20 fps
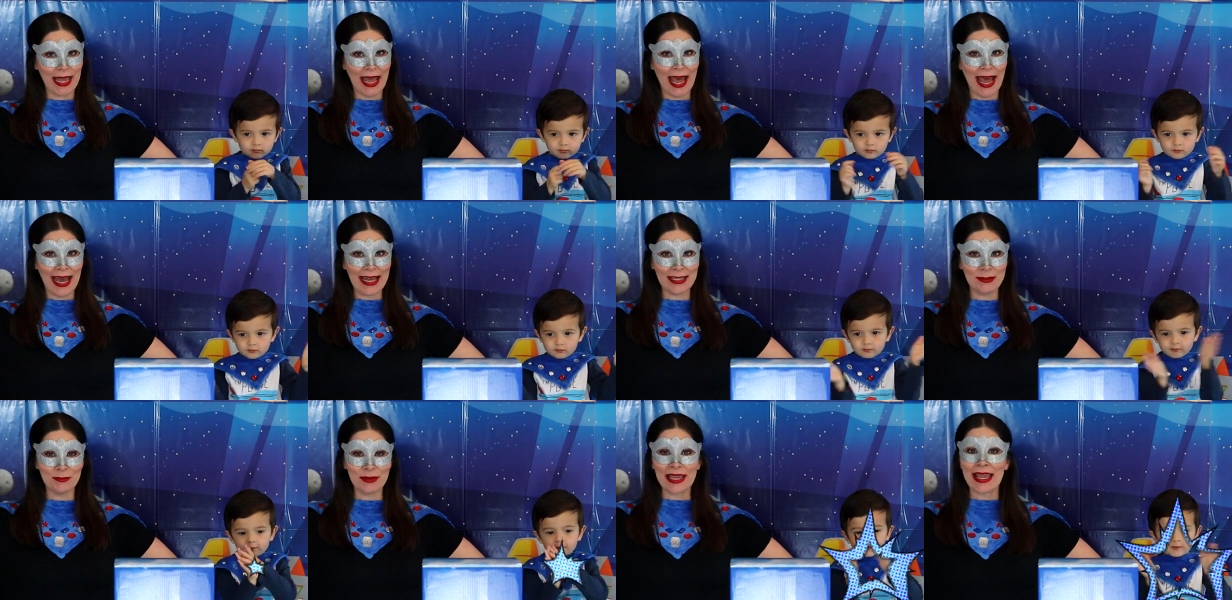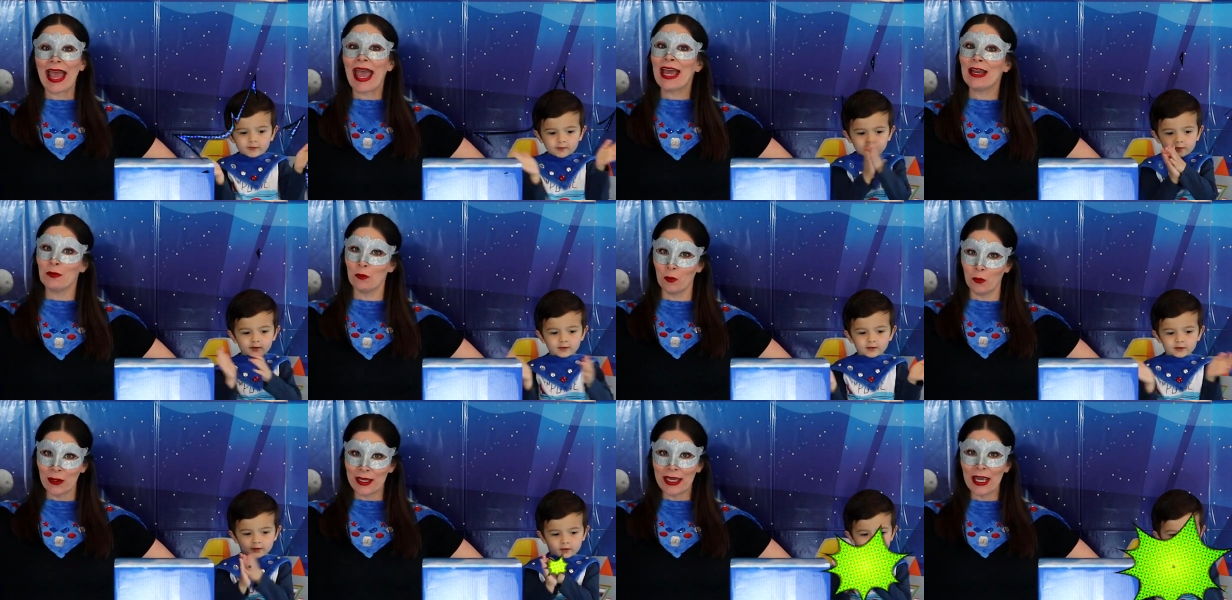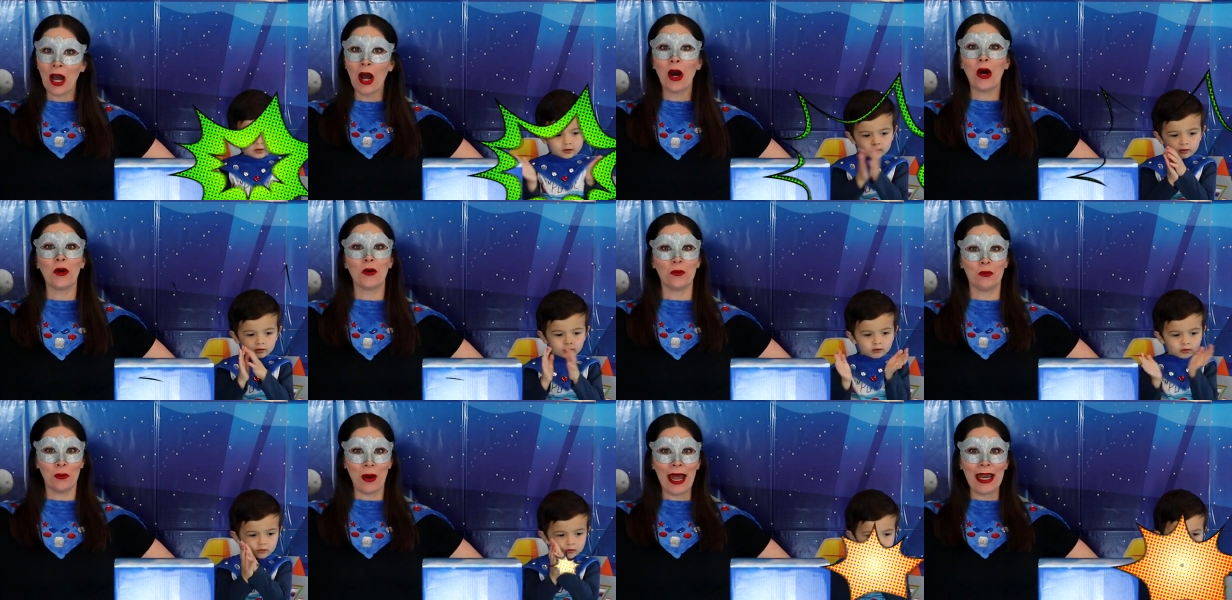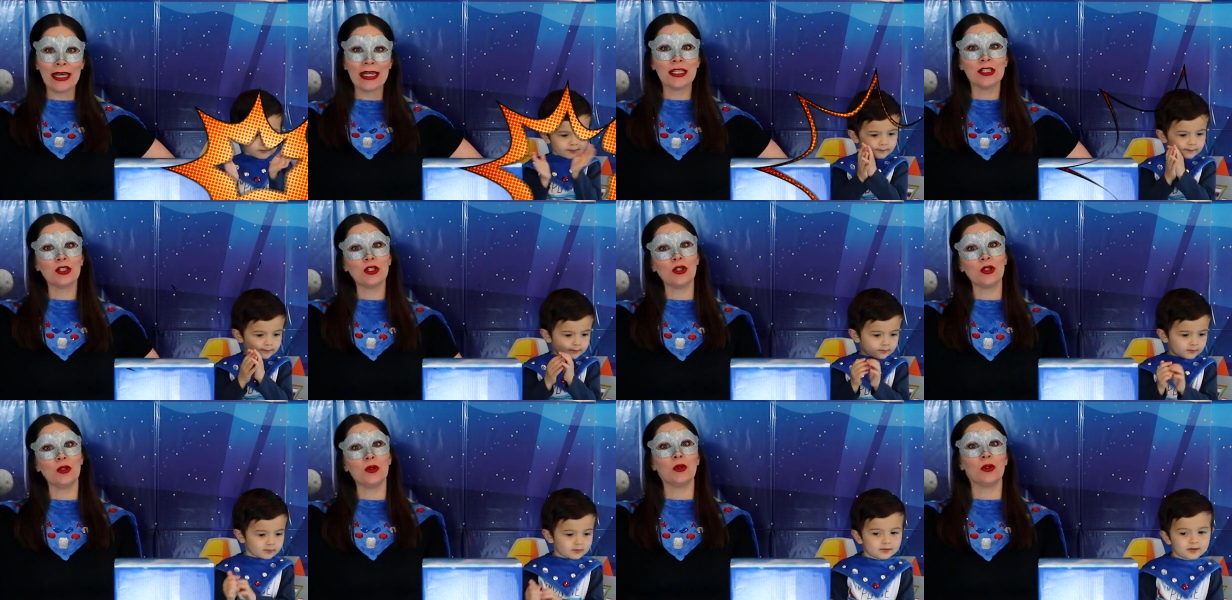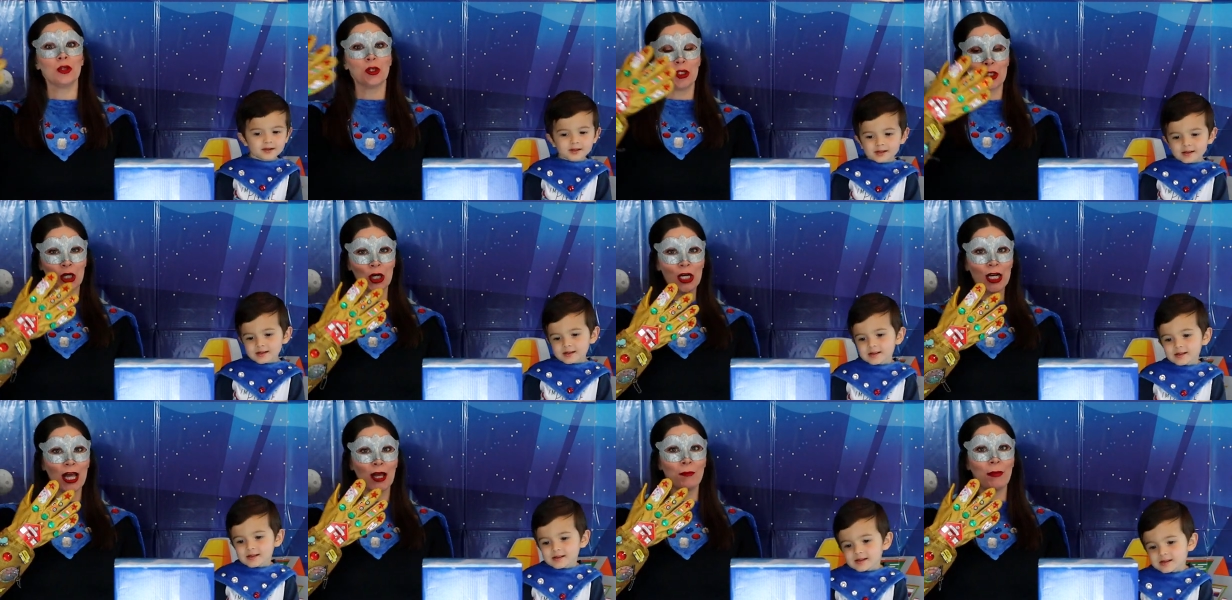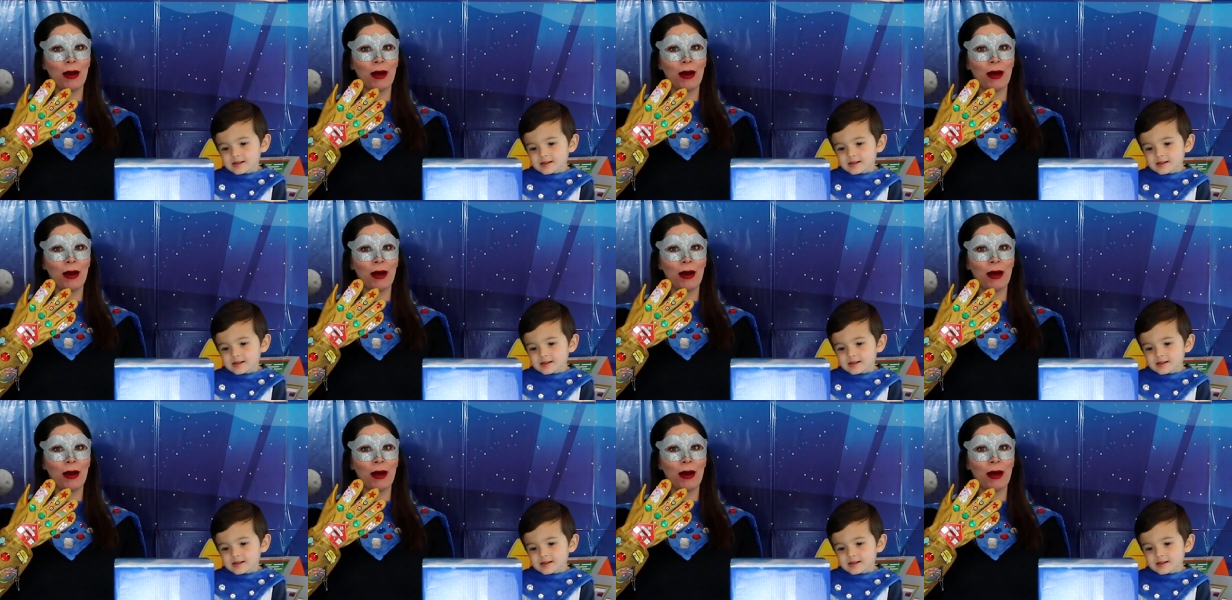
Speaker 1: Academy and we are ready to learn